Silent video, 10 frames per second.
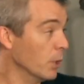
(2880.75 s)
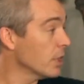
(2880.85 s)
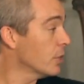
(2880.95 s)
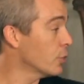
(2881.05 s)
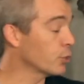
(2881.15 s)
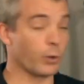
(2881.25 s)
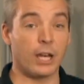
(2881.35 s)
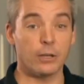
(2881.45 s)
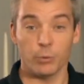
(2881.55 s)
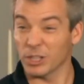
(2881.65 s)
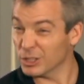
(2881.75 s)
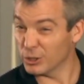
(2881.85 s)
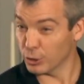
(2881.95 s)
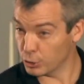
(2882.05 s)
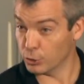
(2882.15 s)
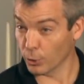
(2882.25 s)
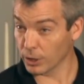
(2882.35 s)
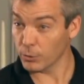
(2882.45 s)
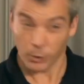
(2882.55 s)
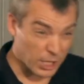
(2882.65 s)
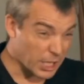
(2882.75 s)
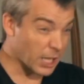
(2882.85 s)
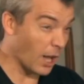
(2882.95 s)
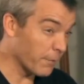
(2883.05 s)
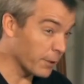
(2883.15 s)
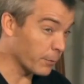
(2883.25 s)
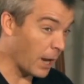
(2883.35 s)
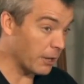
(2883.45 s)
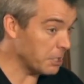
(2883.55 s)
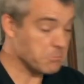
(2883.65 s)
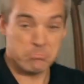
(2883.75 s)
willing to shred it, willing to distort it, willing to govern around